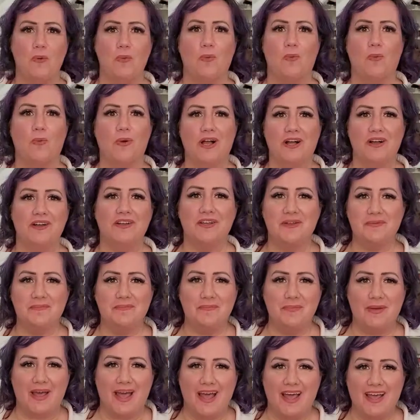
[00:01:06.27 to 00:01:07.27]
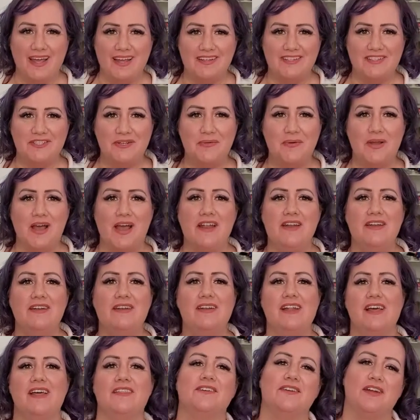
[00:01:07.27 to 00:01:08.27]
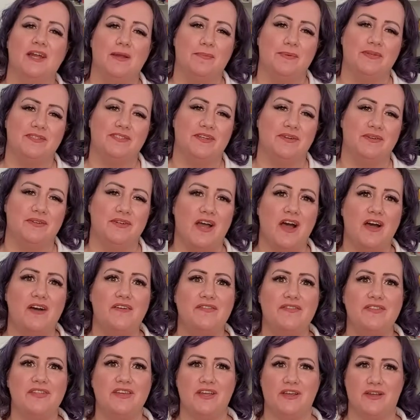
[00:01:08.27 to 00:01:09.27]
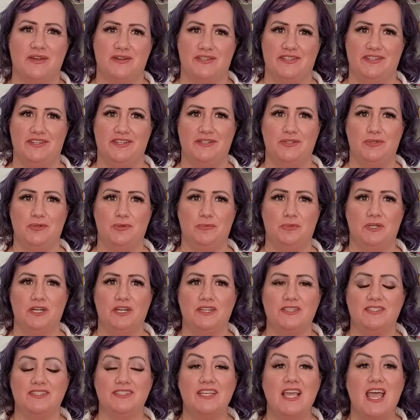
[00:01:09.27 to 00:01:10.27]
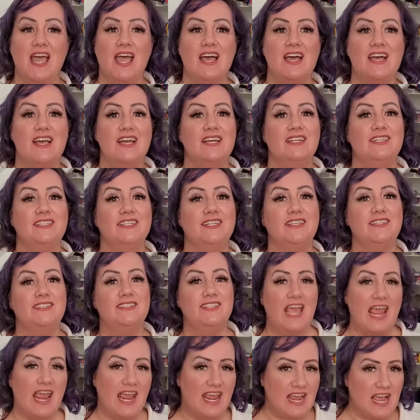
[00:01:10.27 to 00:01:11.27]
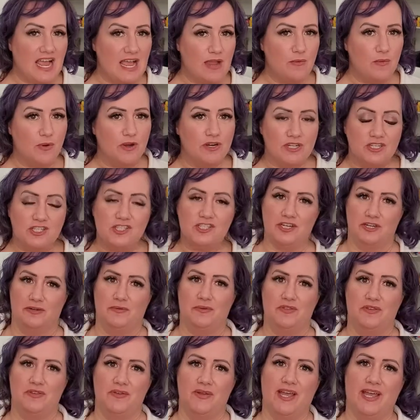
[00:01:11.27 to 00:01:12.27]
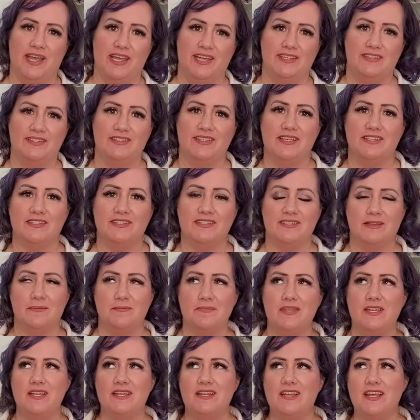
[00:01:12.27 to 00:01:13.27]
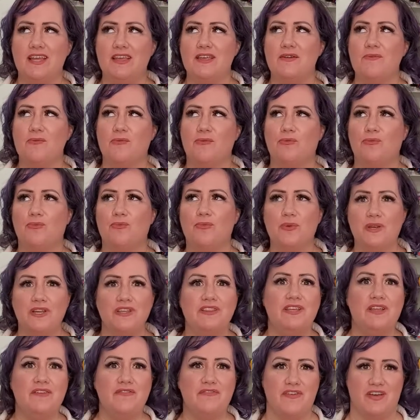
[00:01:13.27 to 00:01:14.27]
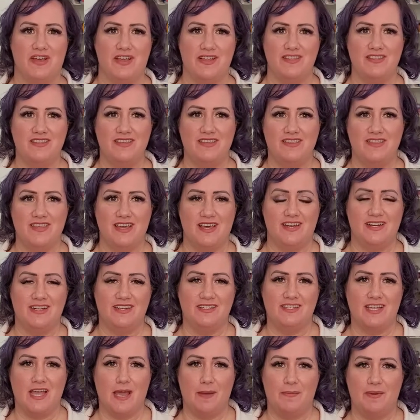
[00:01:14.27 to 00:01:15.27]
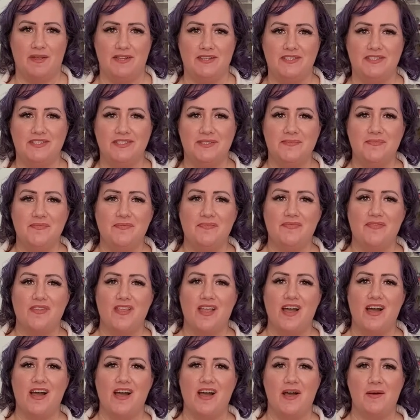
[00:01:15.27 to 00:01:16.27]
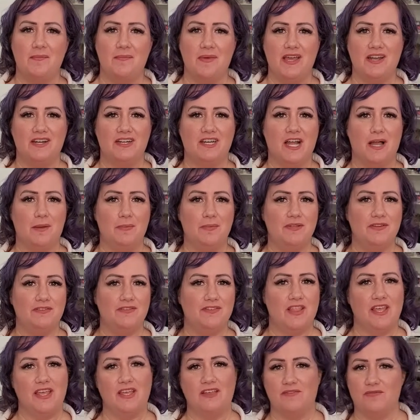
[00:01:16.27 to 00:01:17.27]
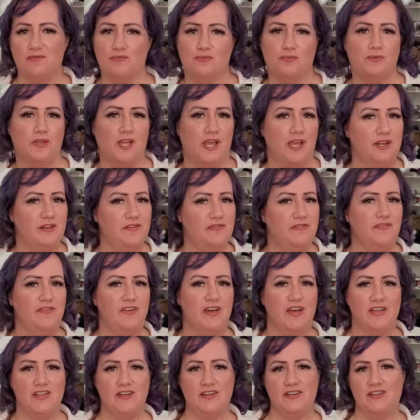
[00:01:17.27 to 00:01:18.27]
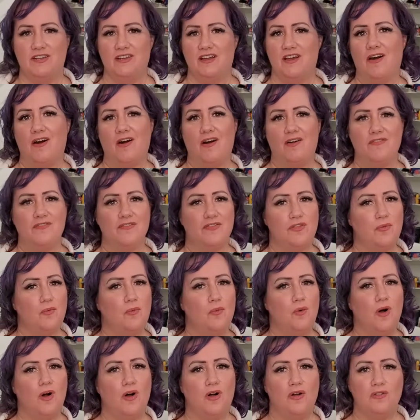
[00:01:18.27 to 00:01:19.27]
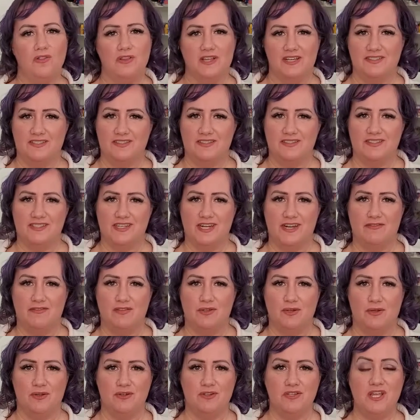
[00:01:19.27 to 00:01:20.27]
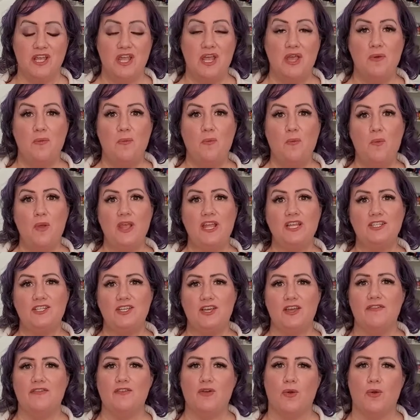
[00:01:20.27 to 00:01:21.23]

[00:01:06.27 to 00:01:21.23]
Welcome back to another episode of The Content Toolbox. Today, I want to share with you guys something really fun that has happened and a couple of kind of fun off-the-wall lessons that I've learned, which of